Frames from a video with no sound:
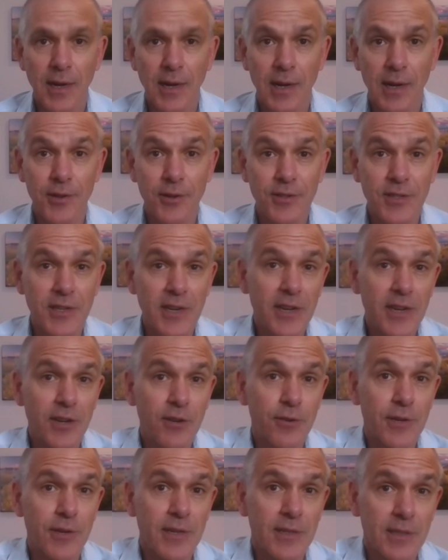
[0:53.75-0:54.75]
There's an
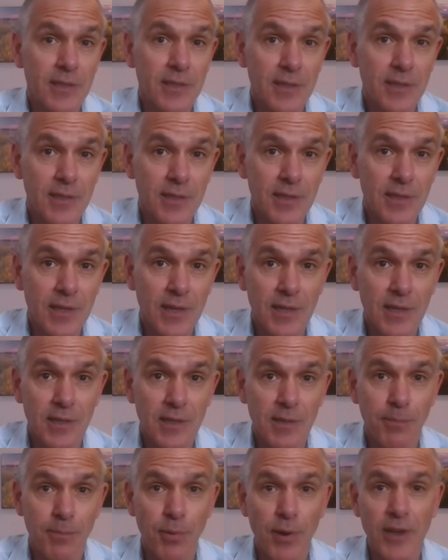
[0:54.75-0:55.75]
increase
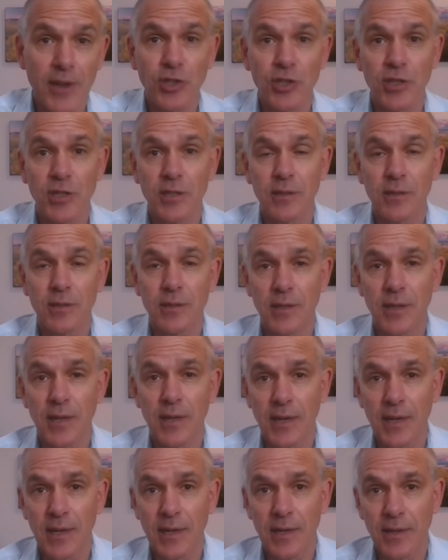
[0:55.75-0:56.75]
in depression
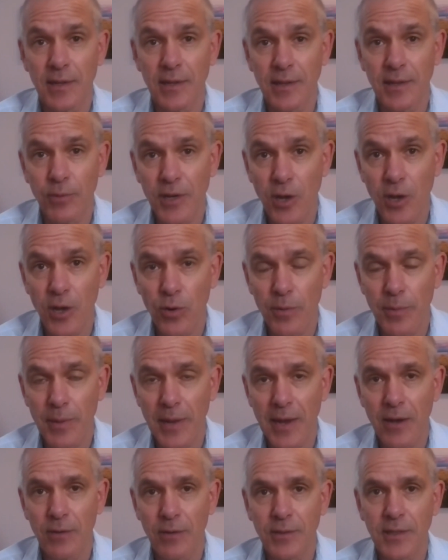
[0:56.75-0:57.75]
that we know
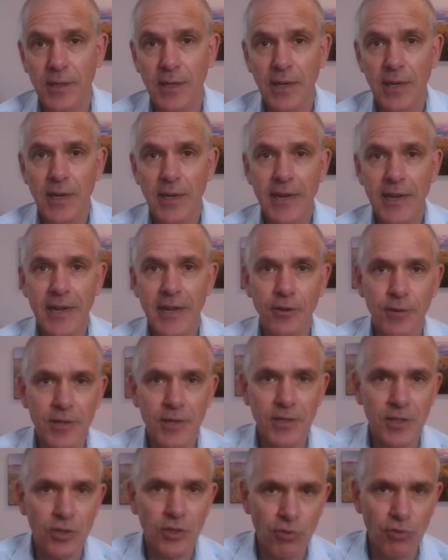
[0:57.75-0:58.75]
about,
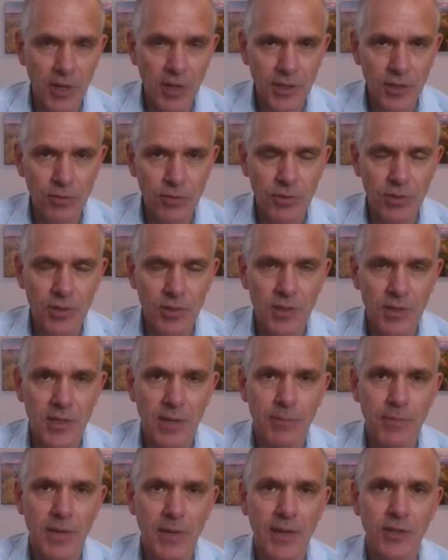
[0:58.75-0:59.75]
increase in drug use in
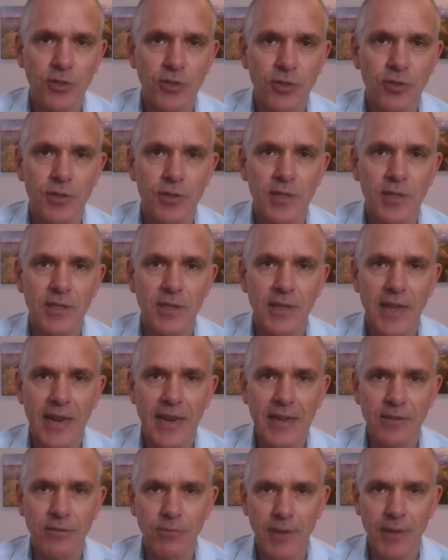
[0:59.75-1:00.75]
some countries, and
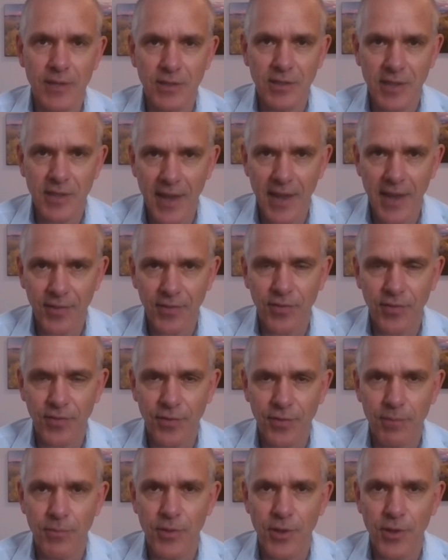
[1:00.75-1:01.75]
that has raised deaths
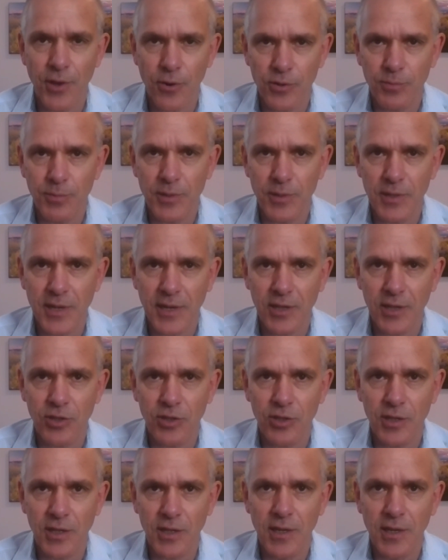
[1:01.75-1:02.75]
from those
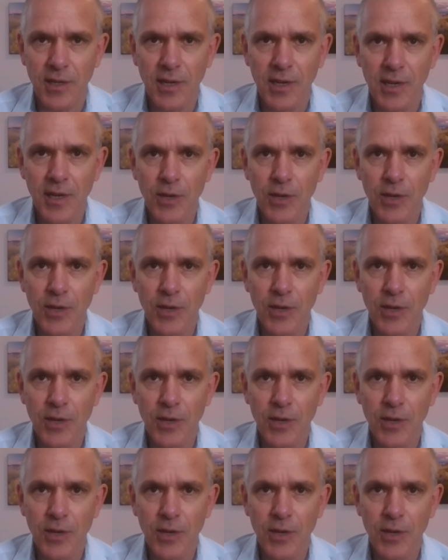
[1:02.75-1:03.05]
potentially.